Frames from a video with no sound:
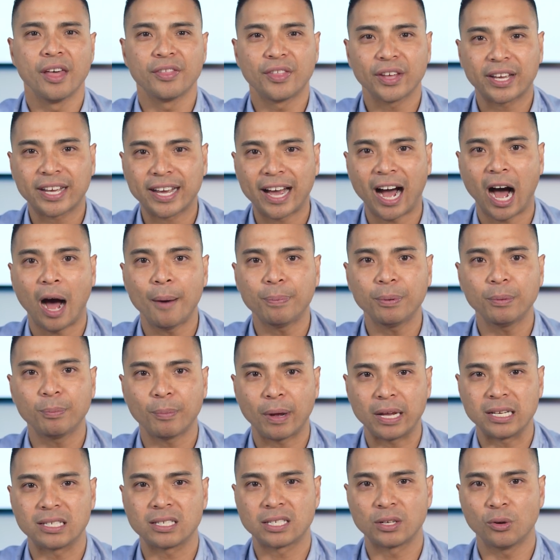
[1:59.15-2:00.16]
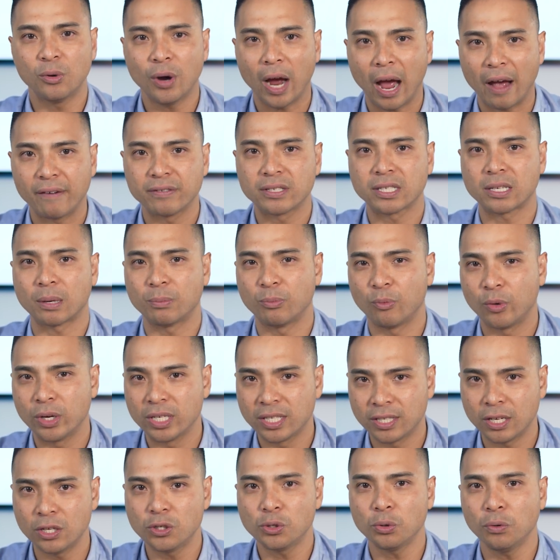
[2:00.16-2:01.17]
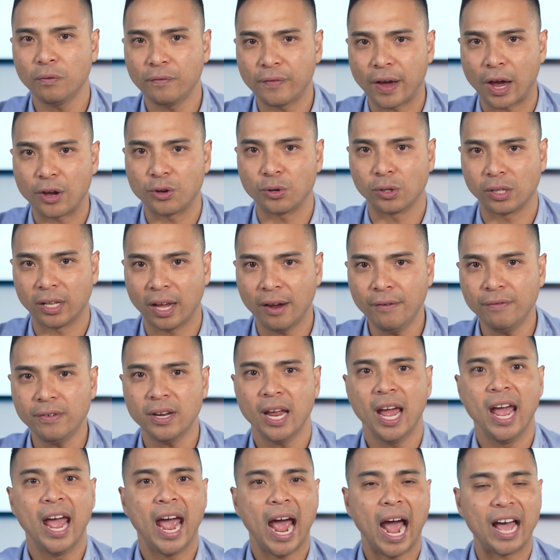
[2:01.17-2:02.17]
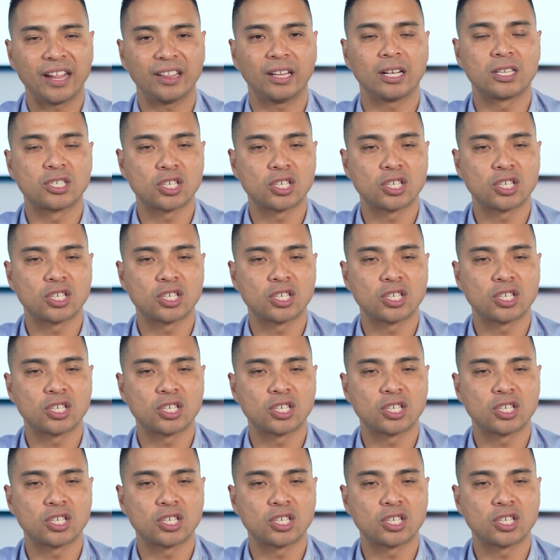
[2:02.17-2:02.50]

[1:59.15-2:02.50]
the carpet may still have some residual value left at the